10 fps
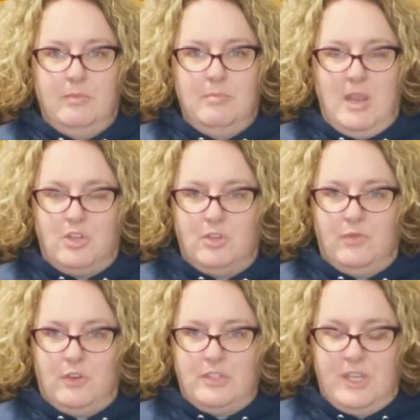make sure
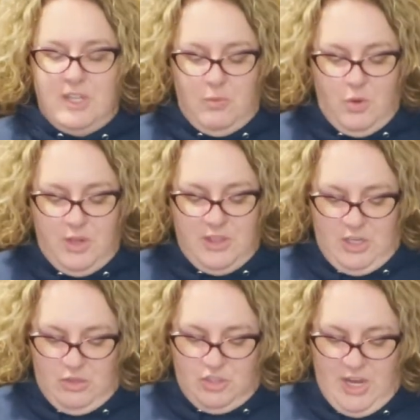first thing in the morning
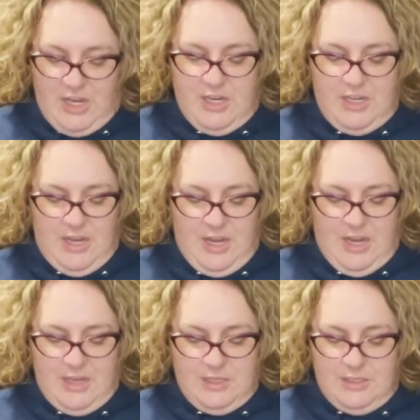that you check it
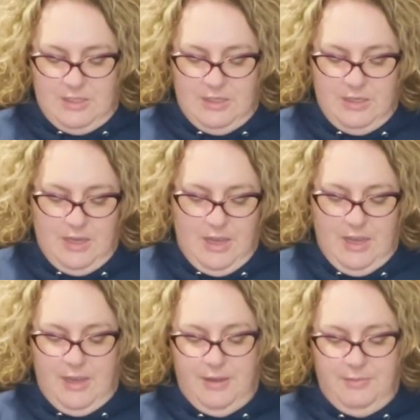and
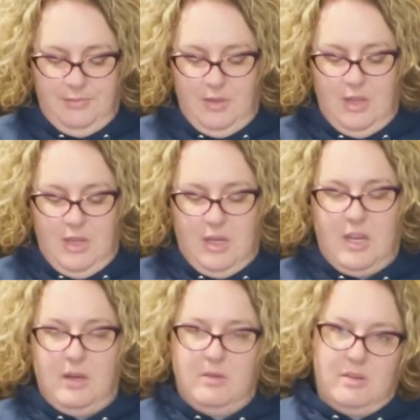
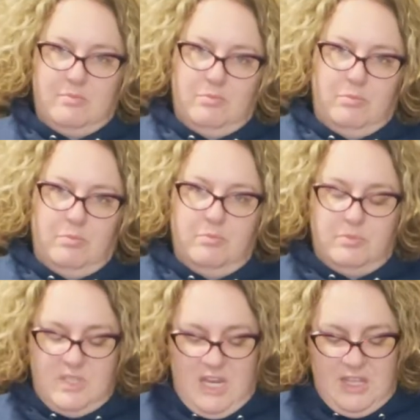kind of
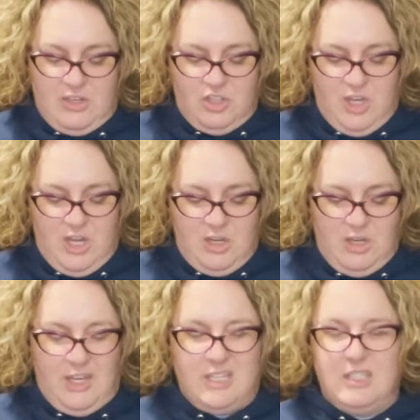take that
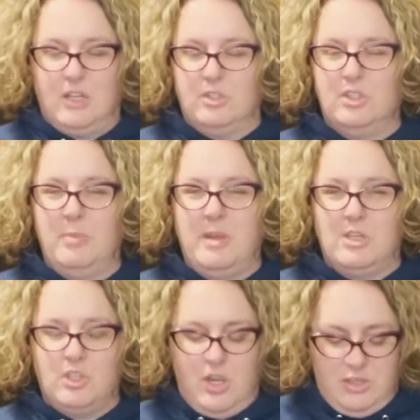chicken. Like I said, it'll still be
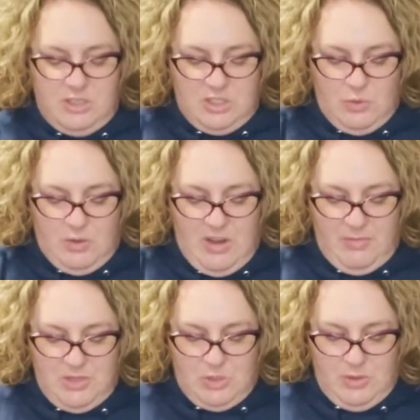in chunks. And so what
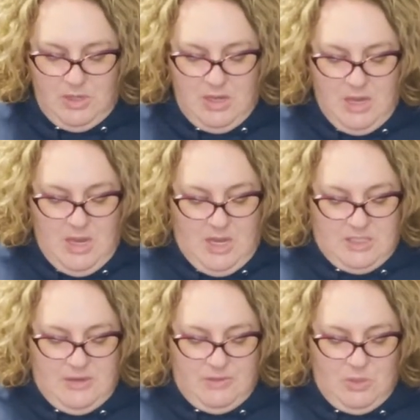I've been doing
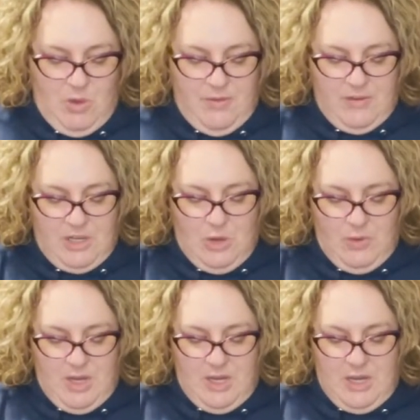is every so often I go
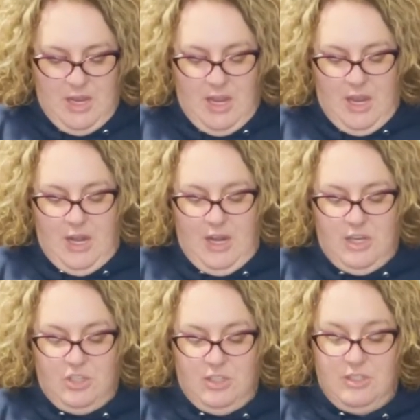in and
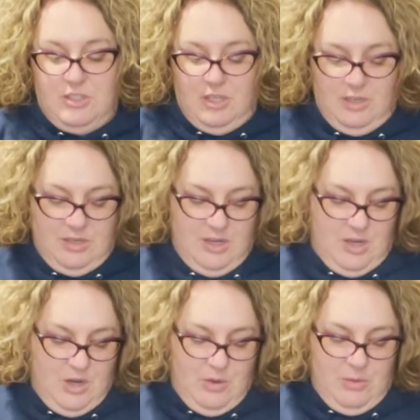I just,
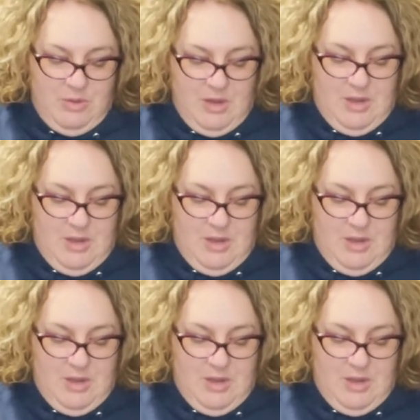you know,